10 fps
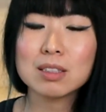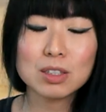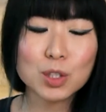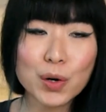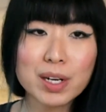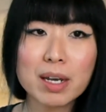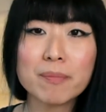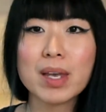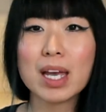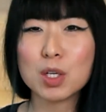
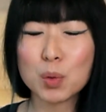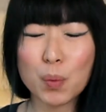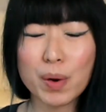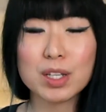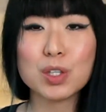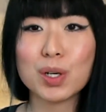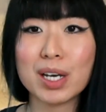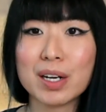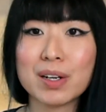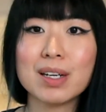Learning and growing
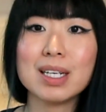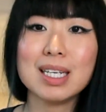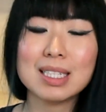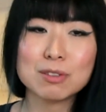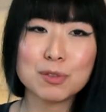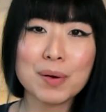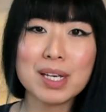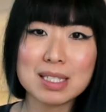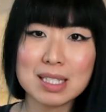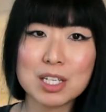together is very
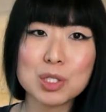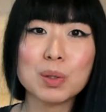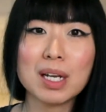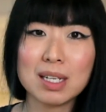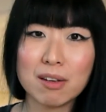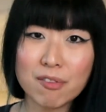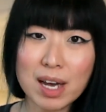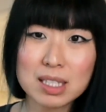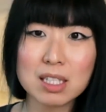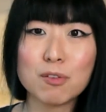essential and
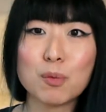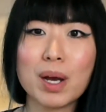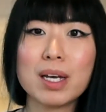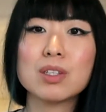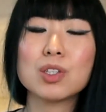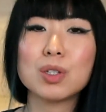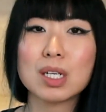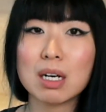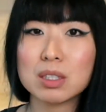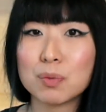effective way to
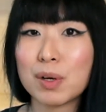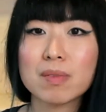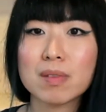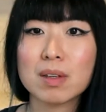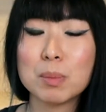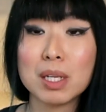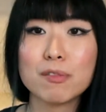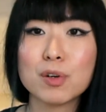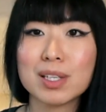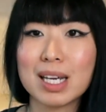cultivate
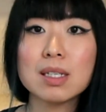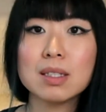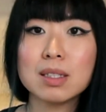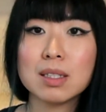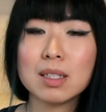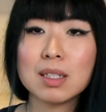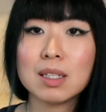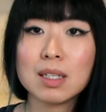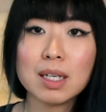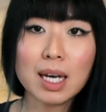meaningful connection.
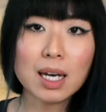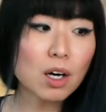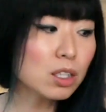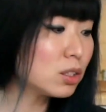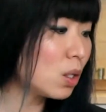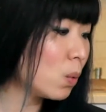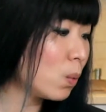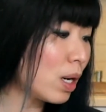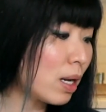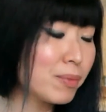Also,
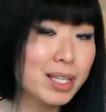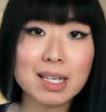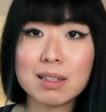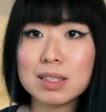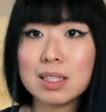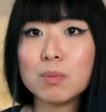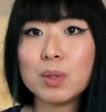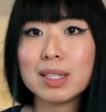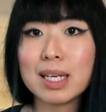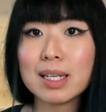in our team, we
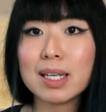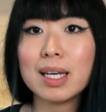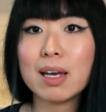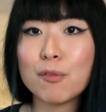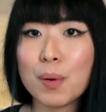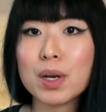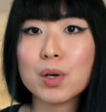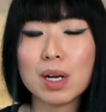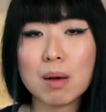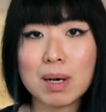dedicate a very
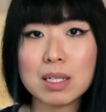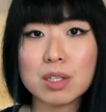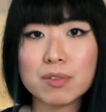good amount of